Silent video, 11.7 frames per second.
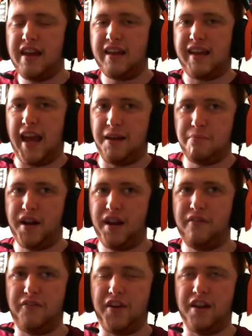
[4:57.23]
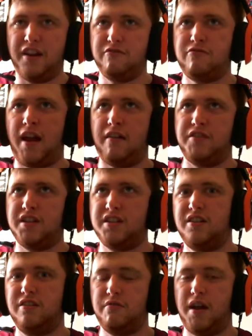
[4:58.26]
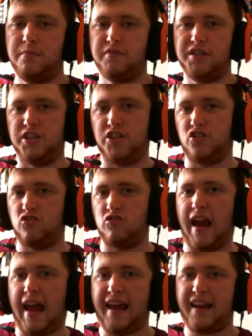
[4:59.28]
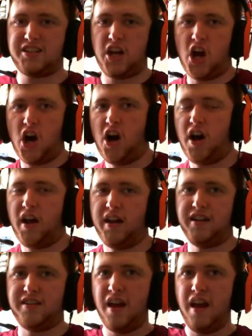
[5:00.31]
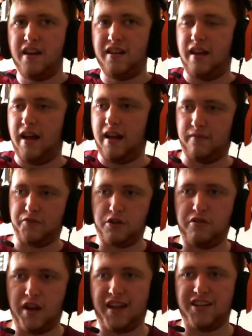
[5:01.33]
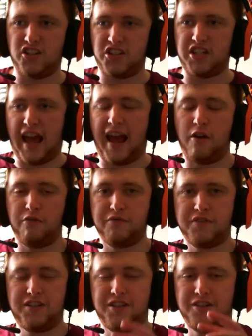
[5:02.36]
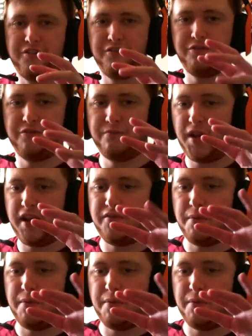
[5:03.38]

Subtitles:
gameplay feel around it, so you're able to distract, hide, and create sound to either